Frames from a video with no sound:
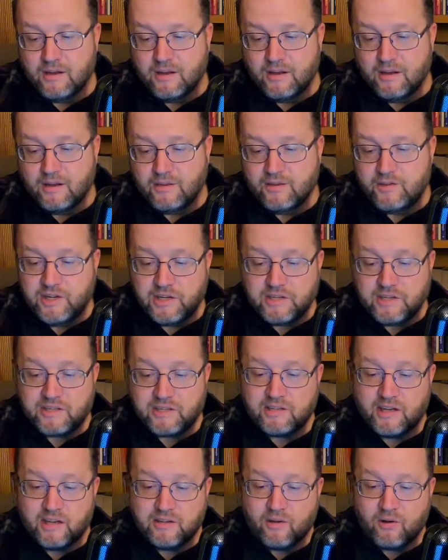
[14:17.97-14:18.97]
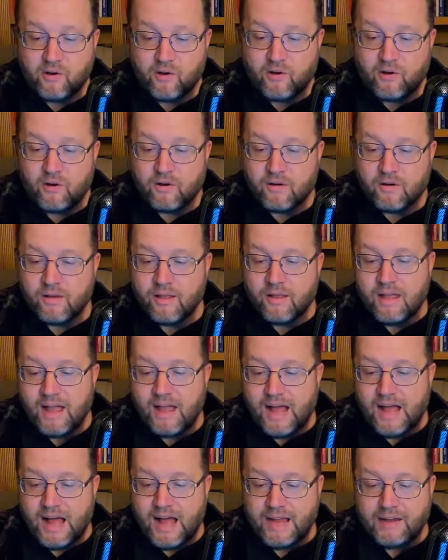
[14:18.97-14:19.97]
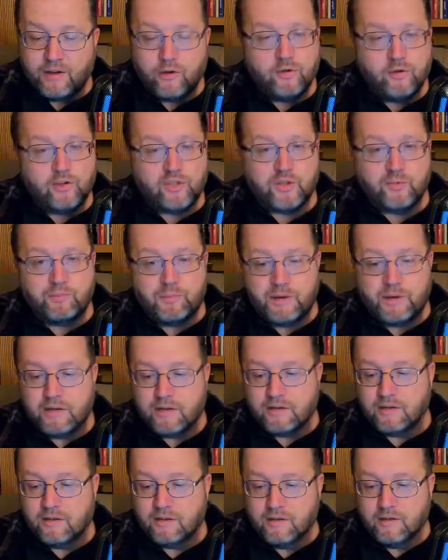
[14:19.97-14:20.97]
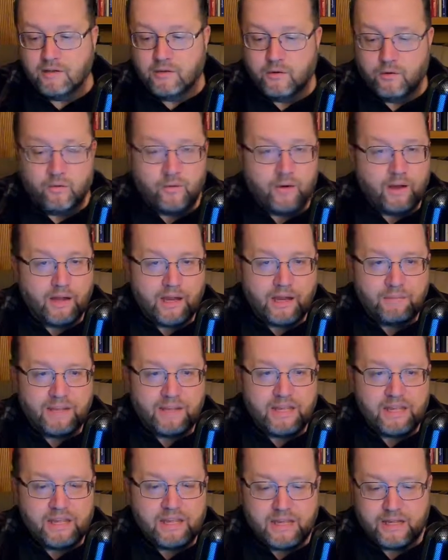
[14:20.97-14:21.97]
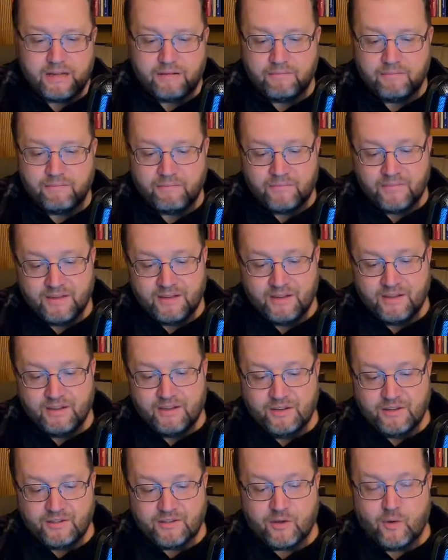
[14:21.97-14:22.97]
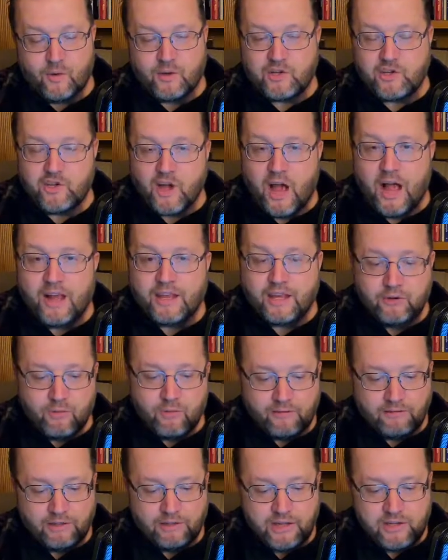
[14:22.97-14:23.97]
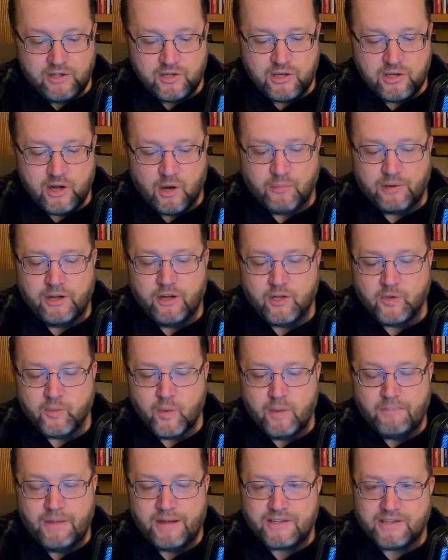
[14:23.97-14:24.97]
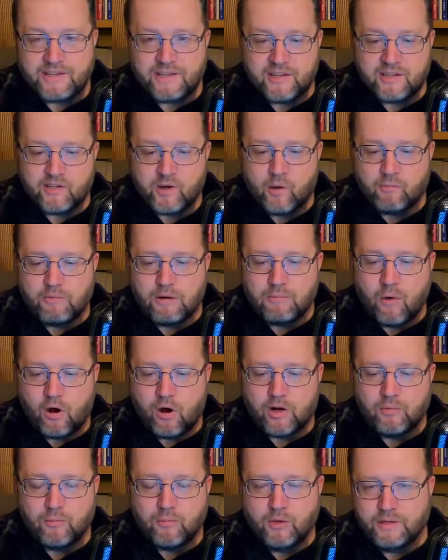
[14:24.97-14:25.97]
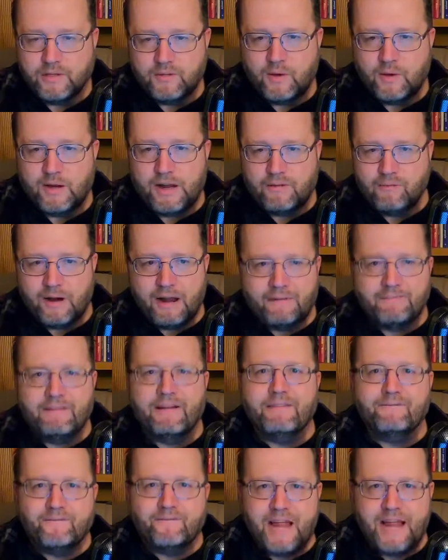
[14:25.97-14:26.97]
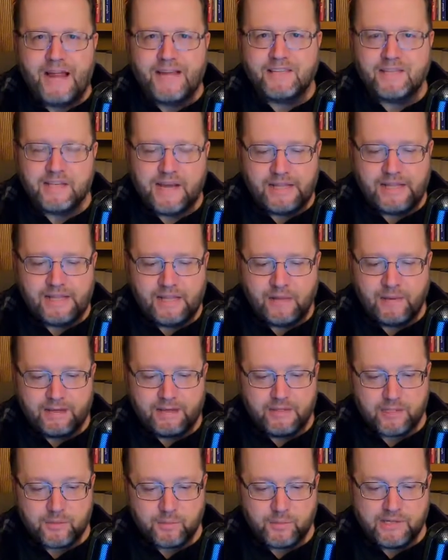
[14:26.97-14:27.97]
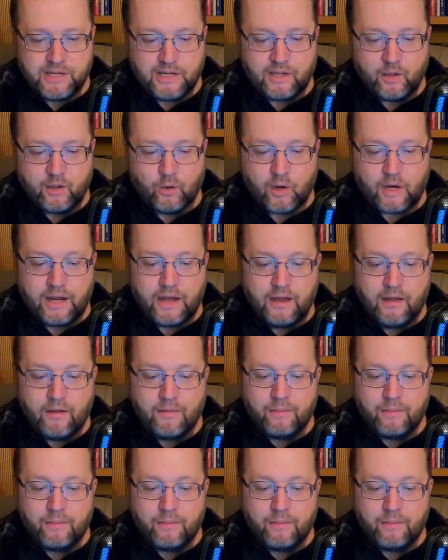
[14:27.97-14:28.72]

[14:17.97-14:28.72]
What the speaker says: Jesus said to her, "I who speak to you am he." So a shocking revelation here, but here's what makes this so remarkable, and what I find fascinating about this particular account.